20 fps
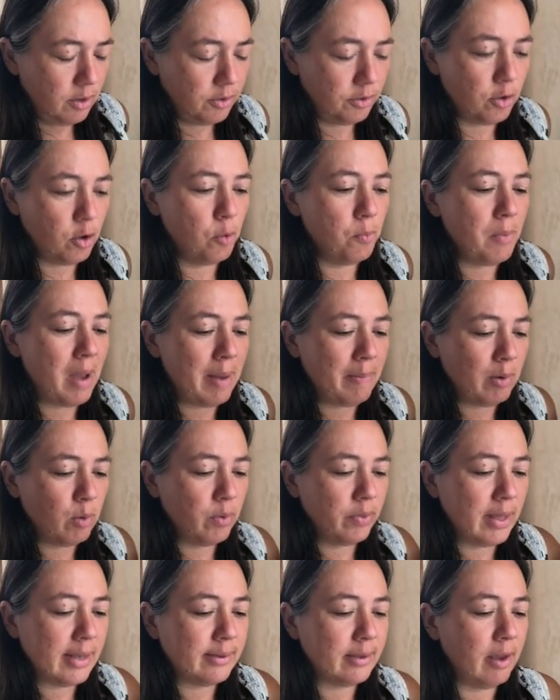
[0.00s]
So maybe
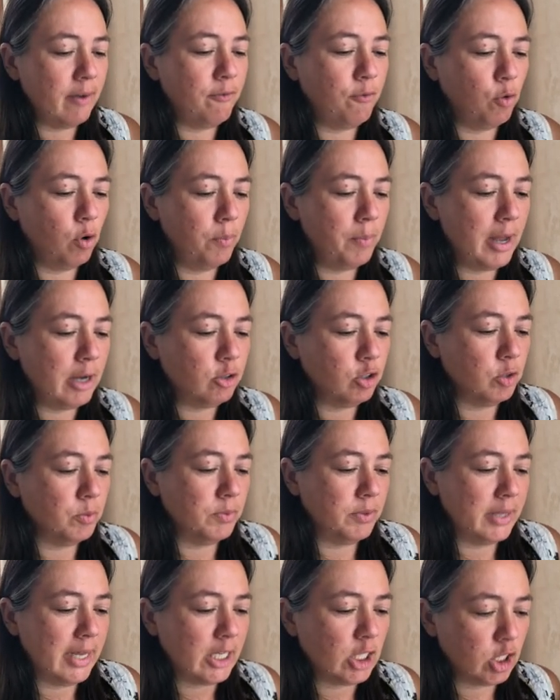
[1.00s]
when they say four
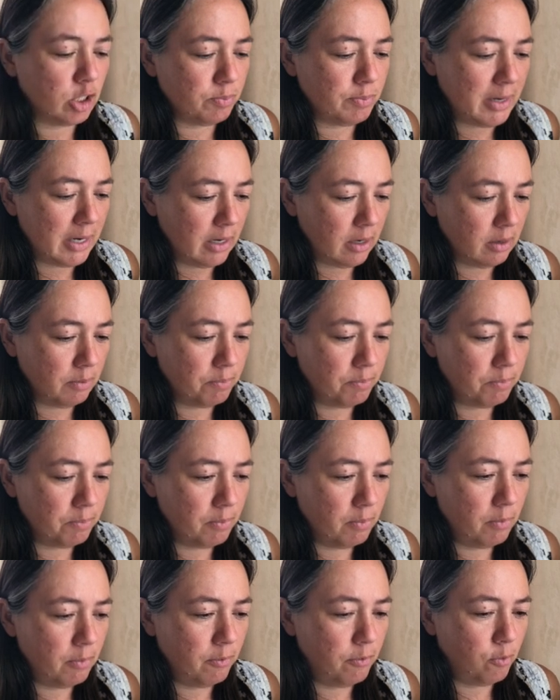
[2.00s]
bedrooms, they just mean
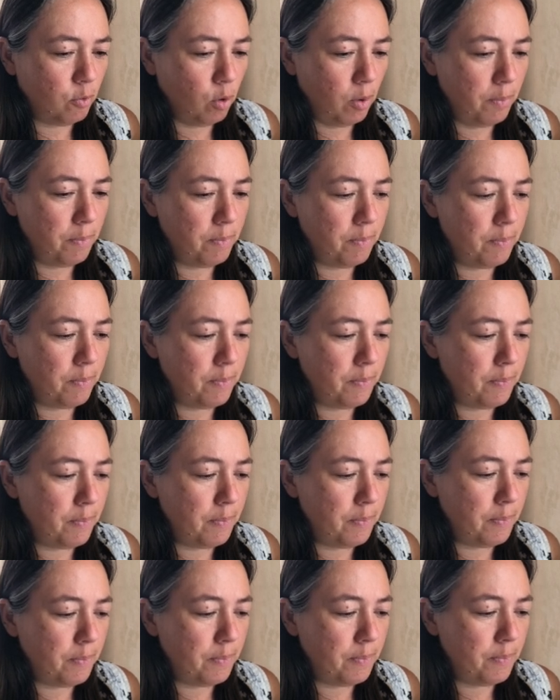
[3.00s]
four
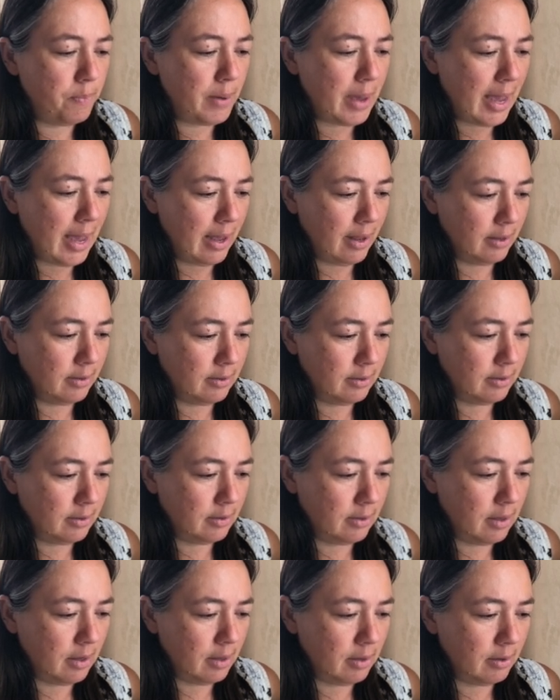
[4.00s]

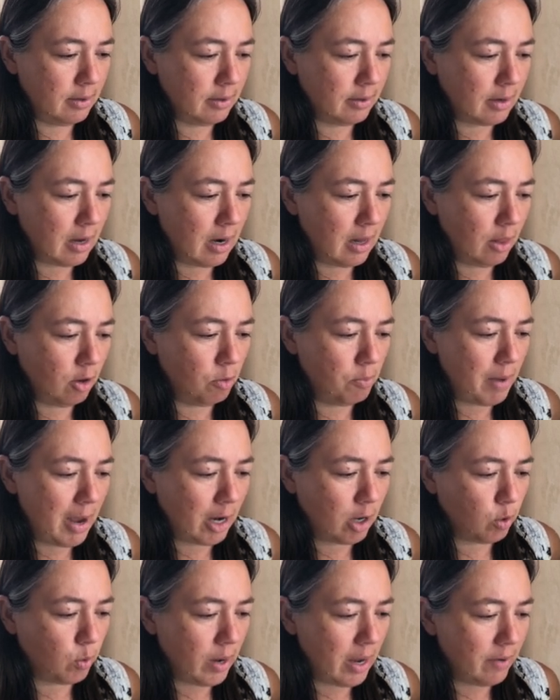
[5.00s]
beds. And it's got a little
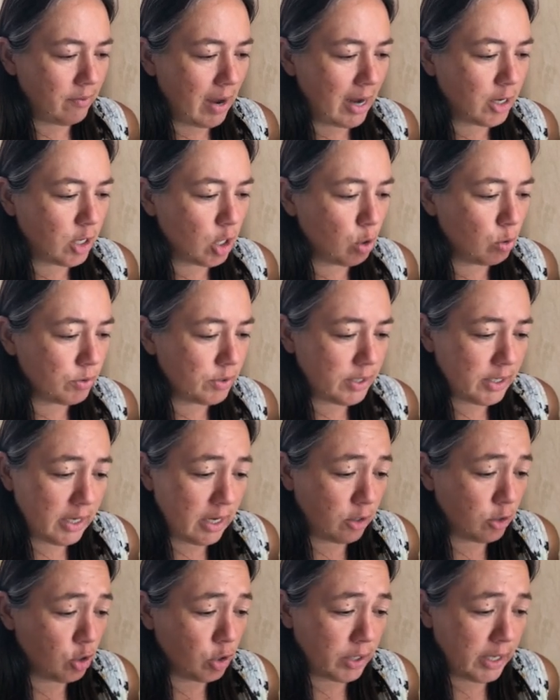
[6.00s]
microwave. I don't see
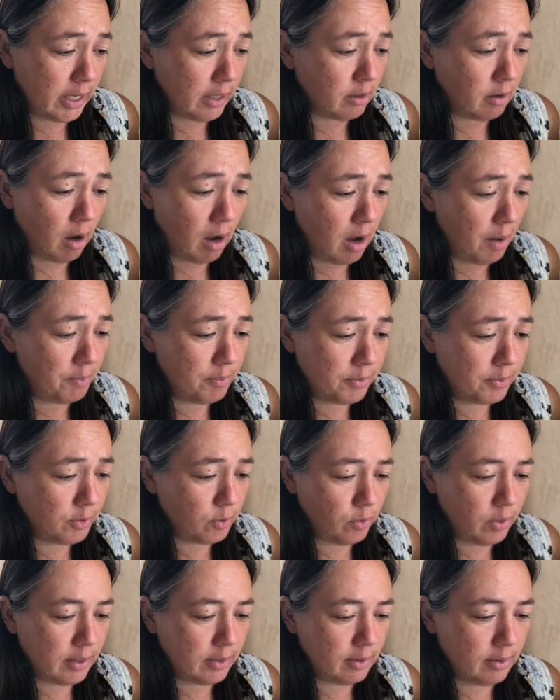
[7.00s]
a cooking top,
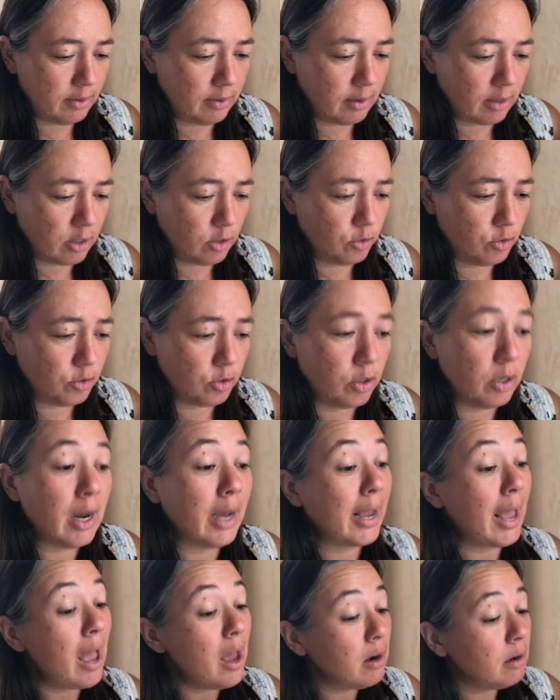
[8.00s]
so this is a concern.
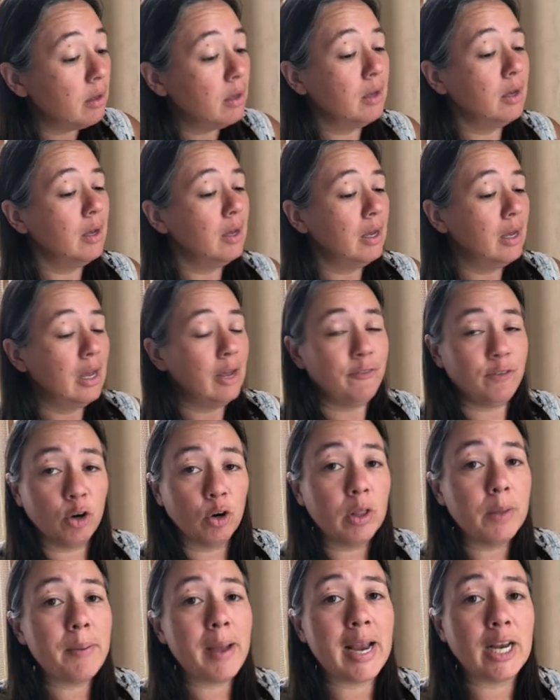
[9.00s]
Again, if
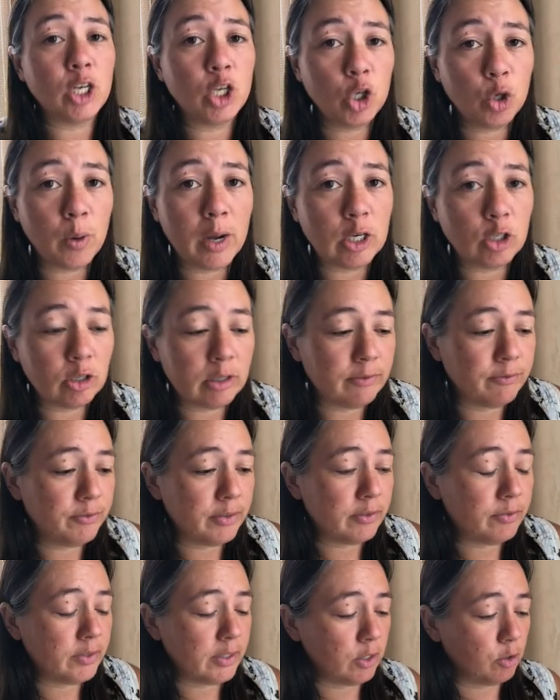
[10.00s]
you're only paying
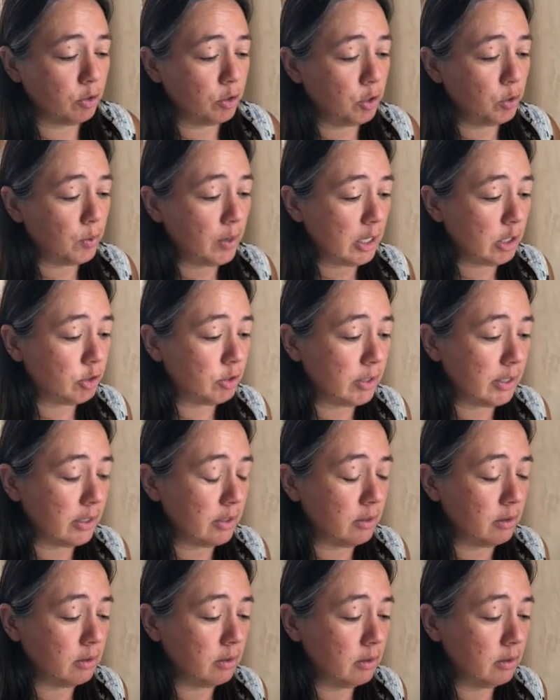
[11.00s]
$250 or $240,